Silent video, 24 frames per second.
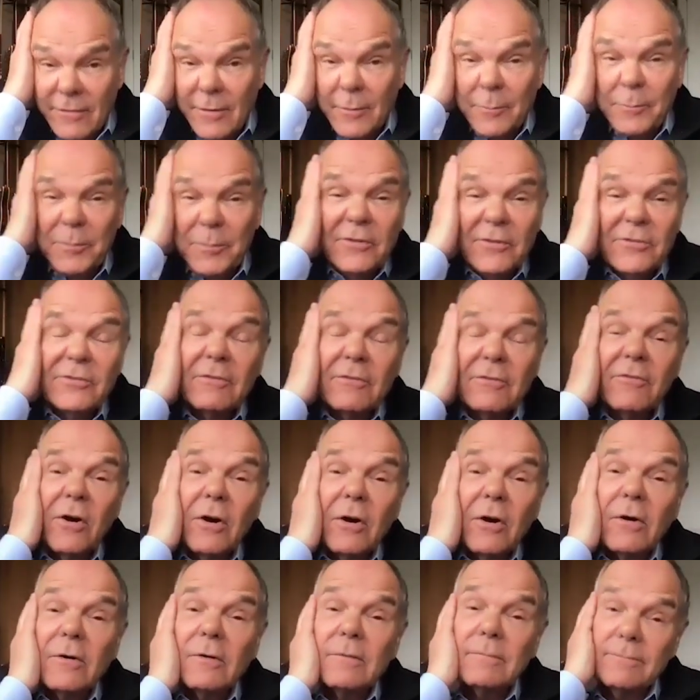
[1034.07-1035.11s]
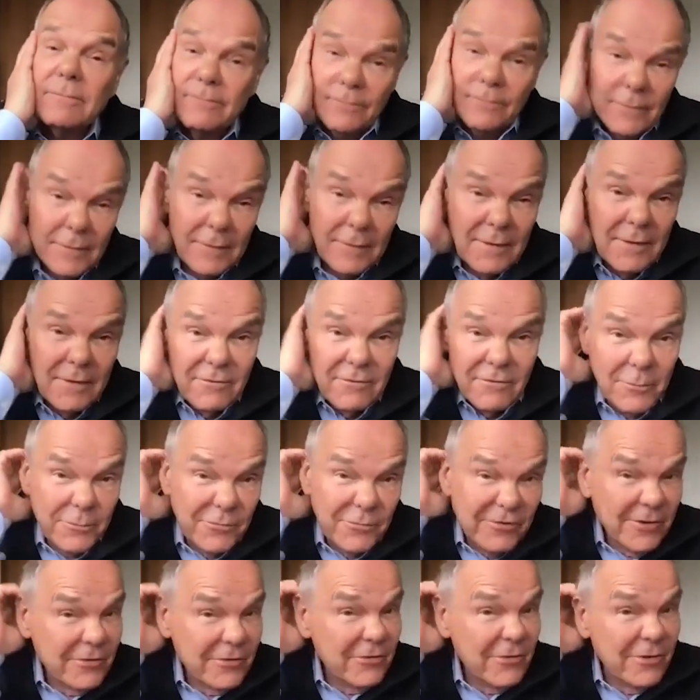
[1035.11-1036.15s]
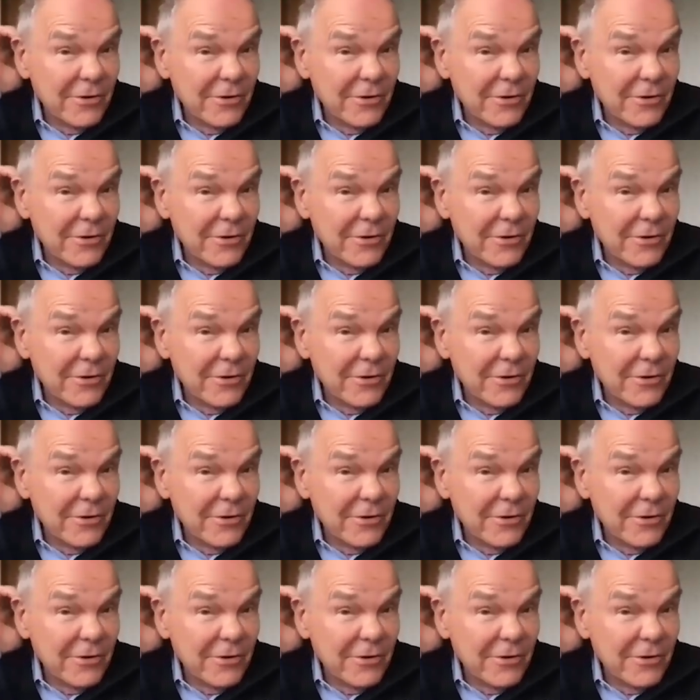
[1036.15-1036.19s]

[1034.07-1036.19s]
a piece of art from 6